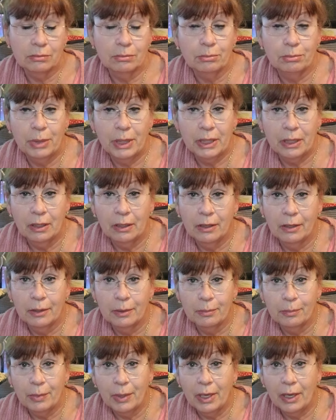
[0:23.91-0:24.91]
but
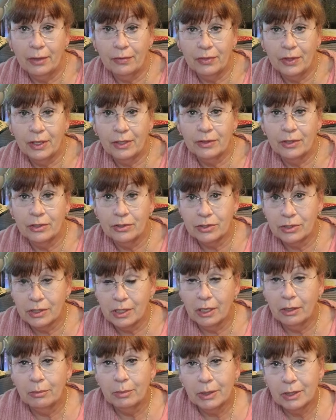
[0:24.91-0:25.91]
I think they'll
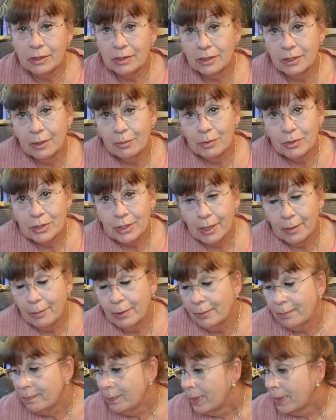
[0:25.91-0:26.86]
sell because summer's coming.